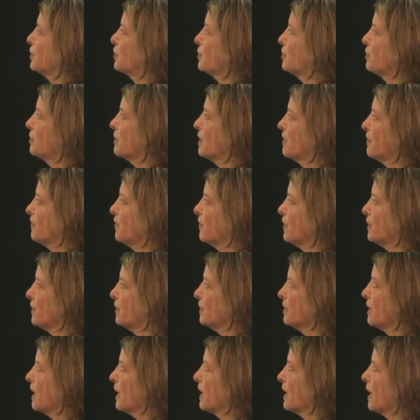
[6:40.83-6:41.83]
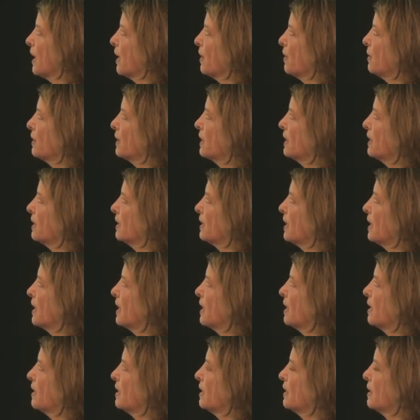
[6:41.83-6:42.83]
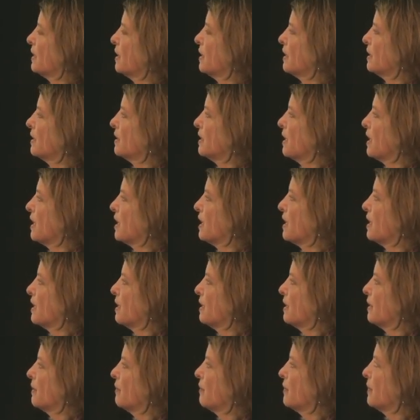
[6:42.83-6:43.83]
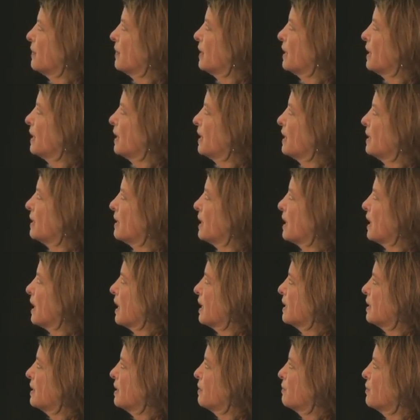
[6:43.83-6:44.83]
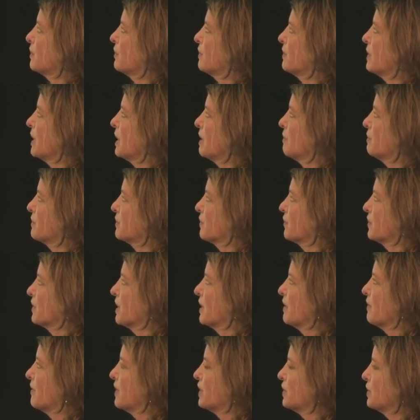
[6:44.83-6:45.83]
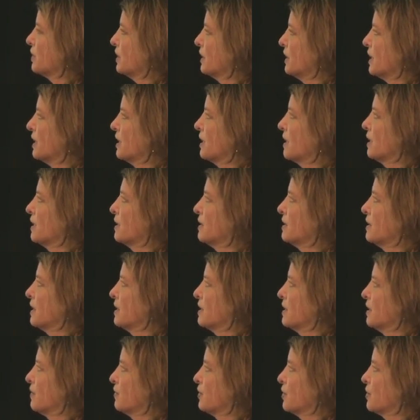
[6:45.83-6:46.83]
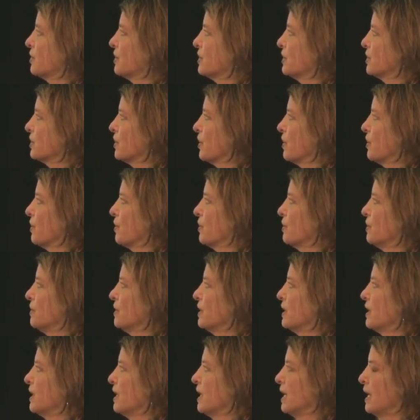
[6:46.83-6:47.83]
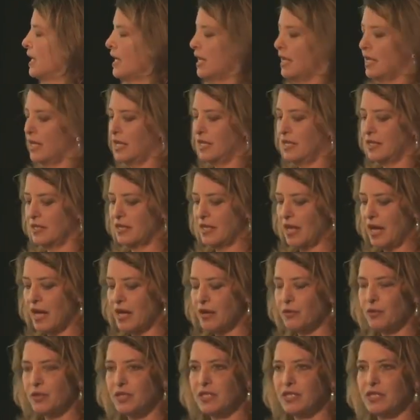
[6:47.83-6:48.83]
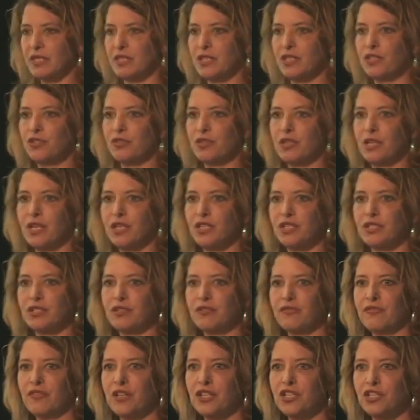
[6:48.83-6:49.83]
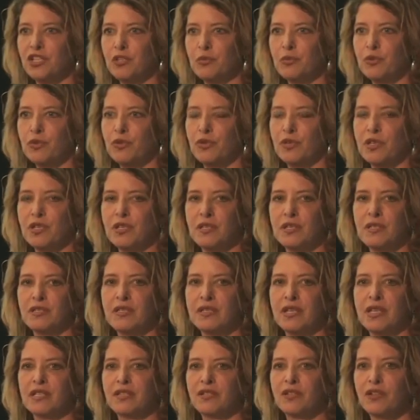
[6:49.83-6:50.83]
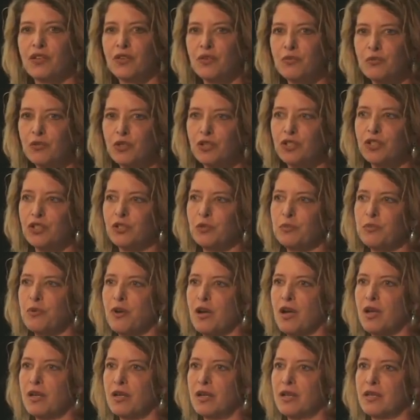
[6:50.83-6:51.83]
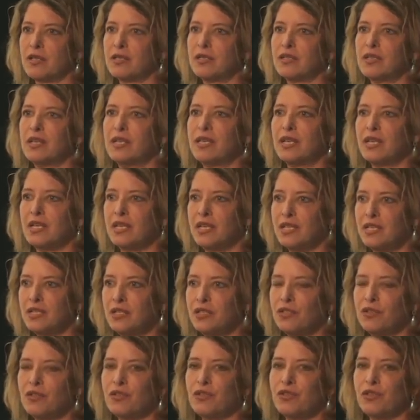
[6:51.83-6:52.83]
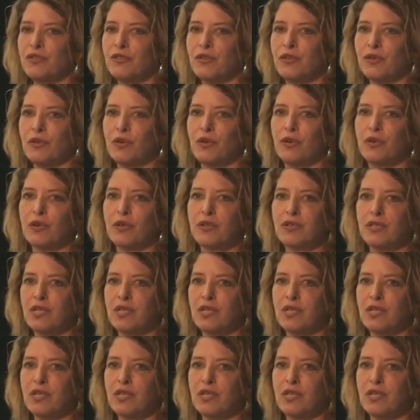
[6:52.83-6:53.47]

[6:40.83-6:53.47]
So they figured that out, and they had a number of names they eventually landed on this idea of Crisco, and that was the introduction of vegetable oils as a commercial product into the